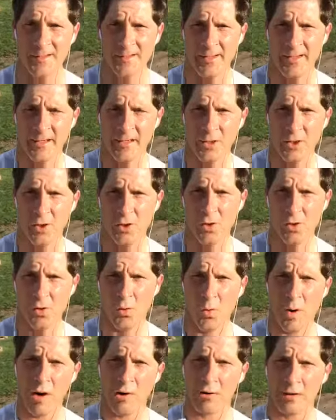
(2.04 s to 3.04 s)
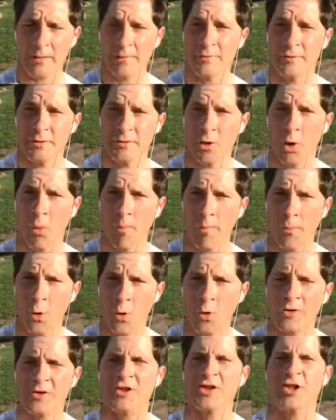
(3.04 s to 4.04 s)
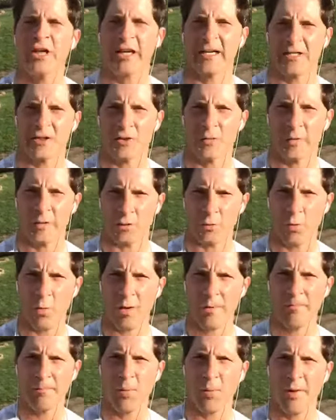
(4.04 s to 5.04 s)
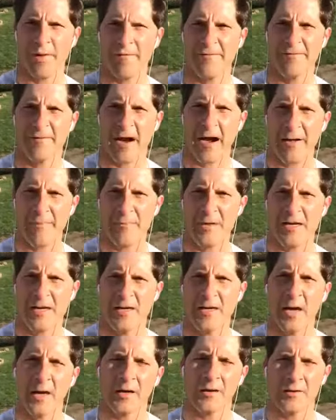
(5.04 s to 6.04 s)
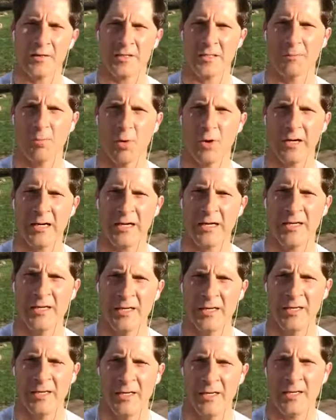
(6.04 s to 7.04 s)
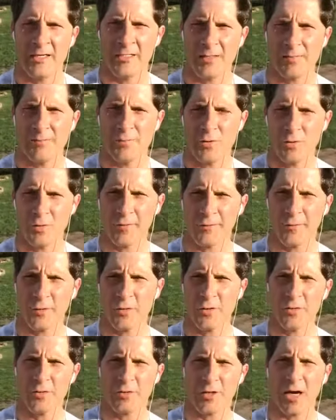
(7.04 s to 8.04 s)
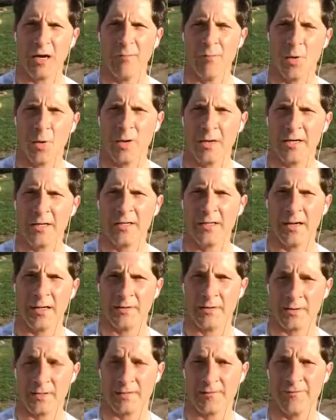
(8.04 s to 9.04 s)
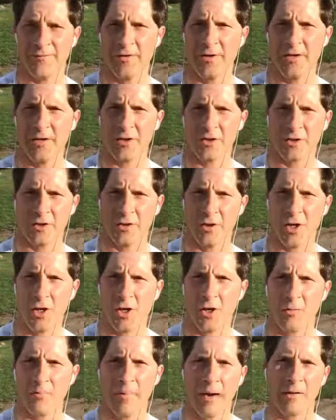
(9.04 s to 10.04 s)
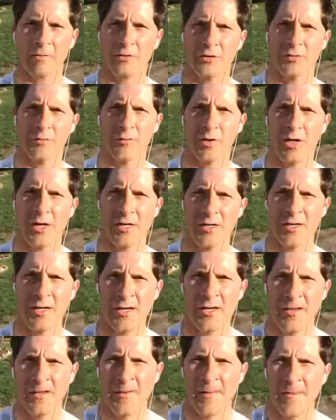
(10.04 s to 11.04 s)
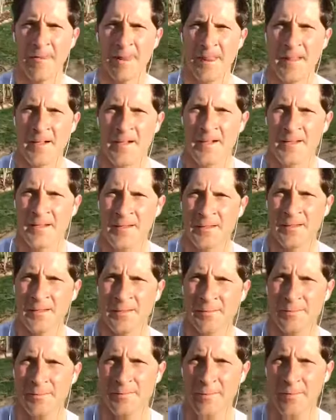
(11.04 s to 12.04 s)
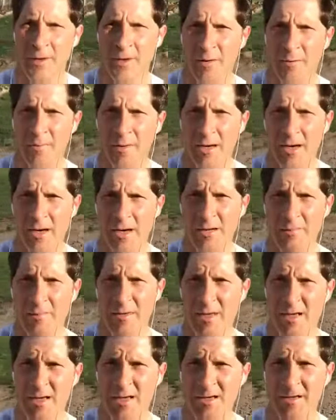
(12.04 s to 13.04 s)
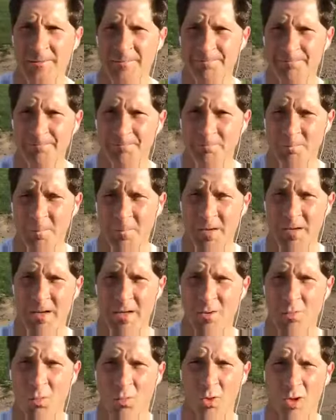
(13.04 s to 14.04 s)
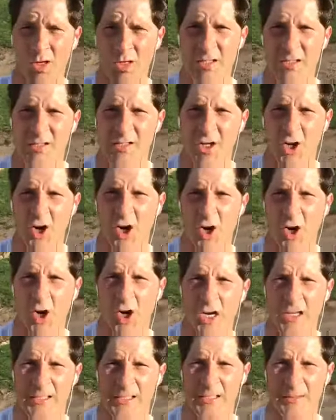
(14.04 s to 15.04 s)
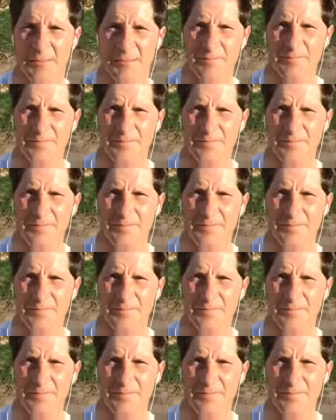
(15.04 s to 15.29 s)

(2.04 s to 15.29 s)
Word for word: Hello, welcome to Don't Pull the Chicken Switch. 1.5 minute nugget this morning. It's a beautiful Utah morning and I just finished a long mountain run. They're up behind me and it was awesome.